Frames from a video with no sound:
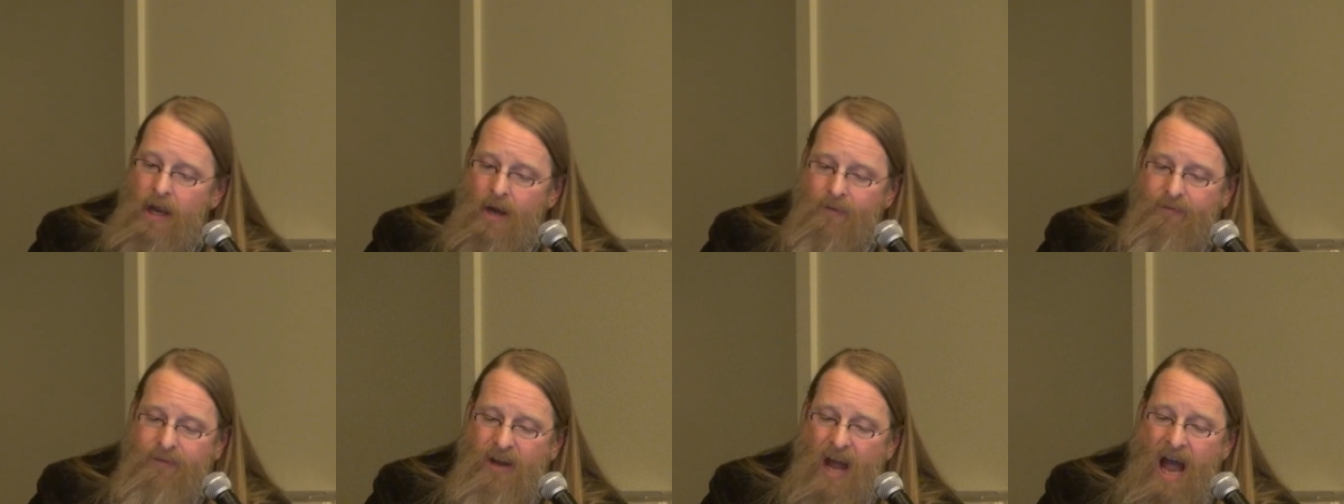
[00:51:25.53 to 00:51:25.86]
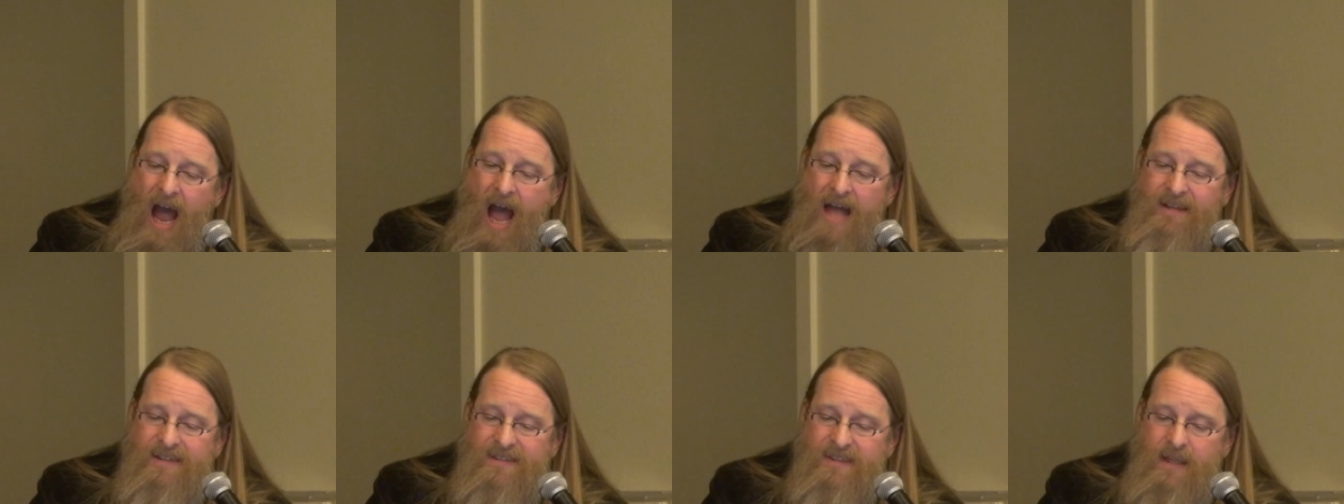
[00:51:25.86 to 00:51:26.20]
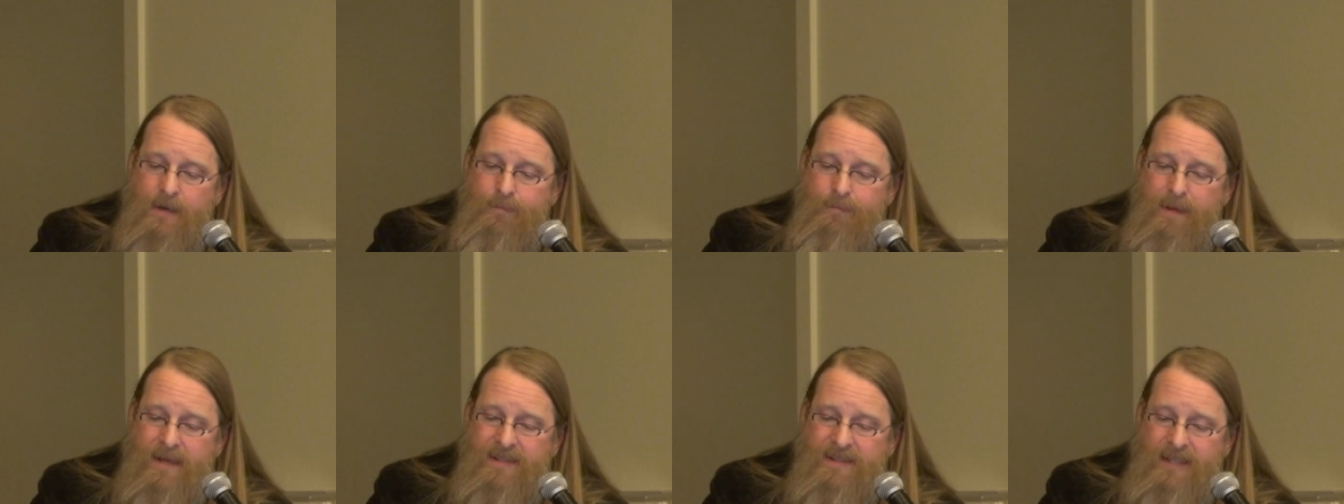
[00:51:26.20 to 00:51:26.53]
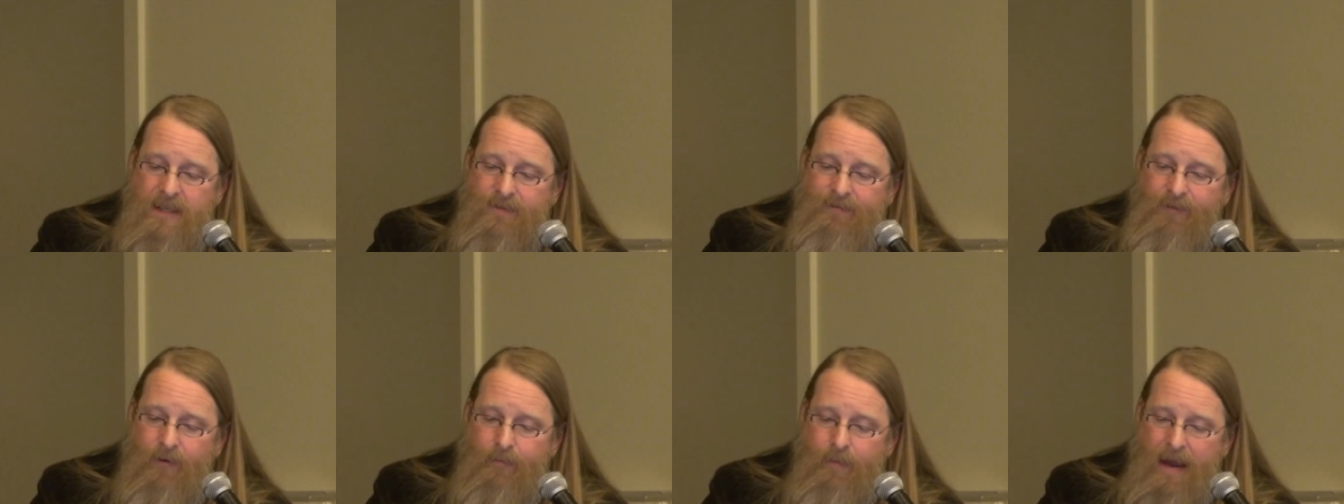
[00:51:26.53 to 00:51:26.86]
of constant
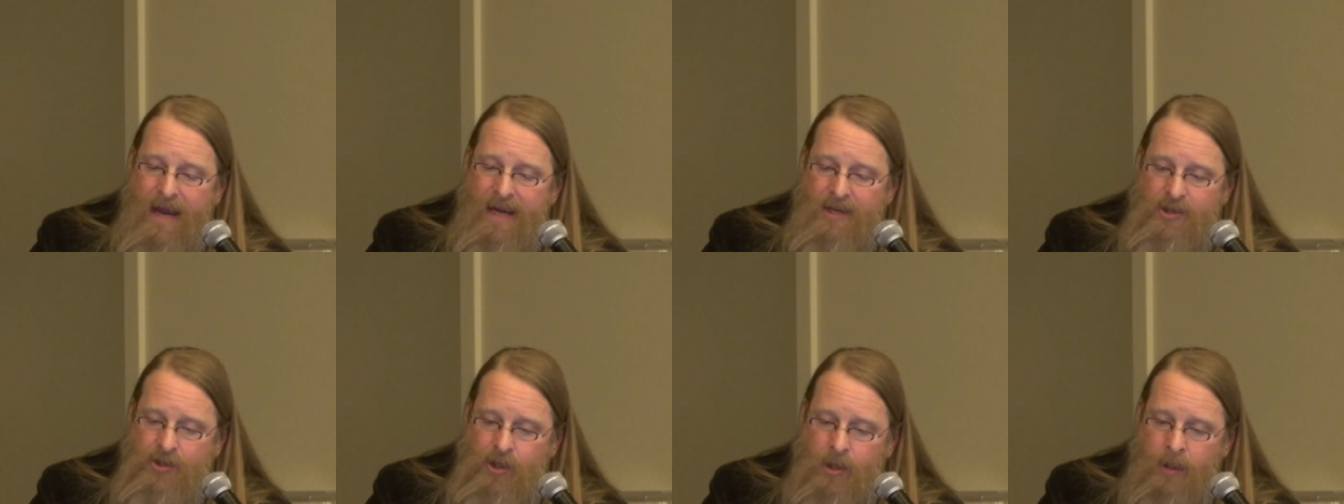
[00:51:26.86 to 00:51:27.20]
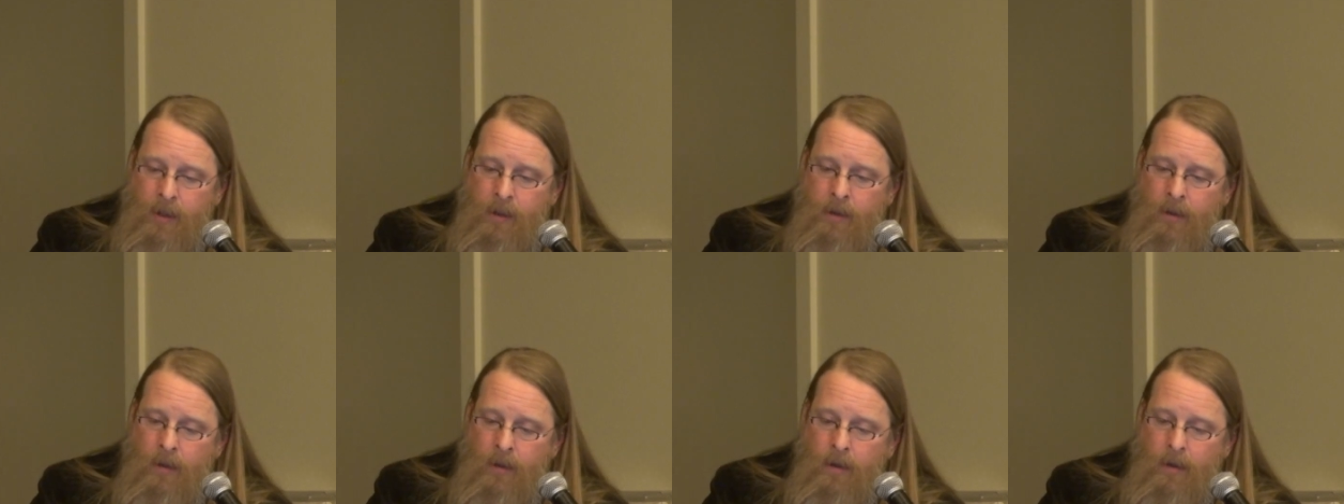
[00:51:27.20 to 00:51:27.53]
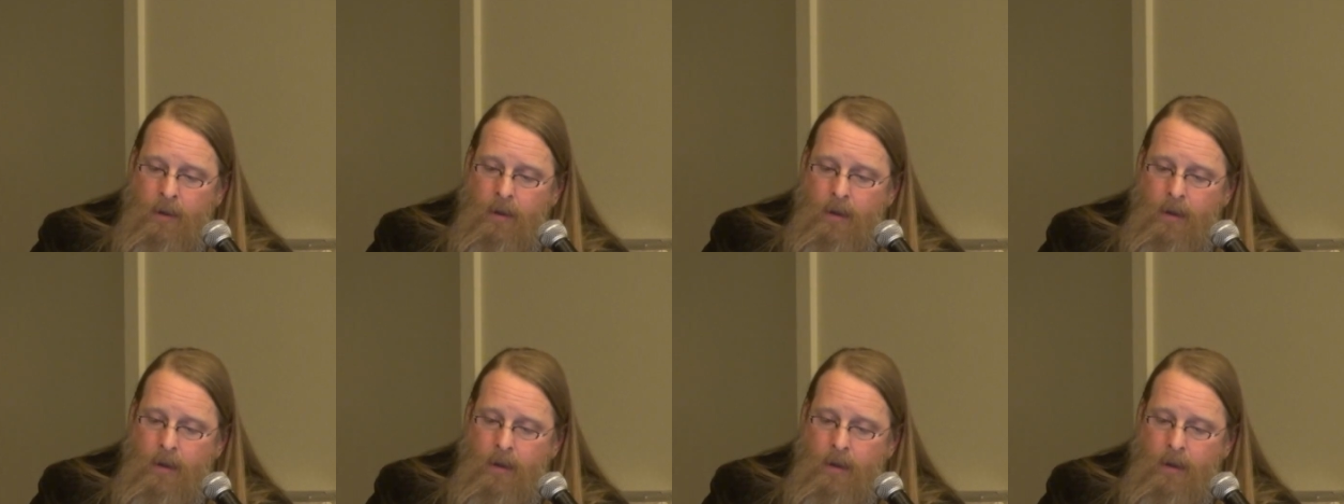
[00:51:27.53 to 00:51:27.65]
misinformation,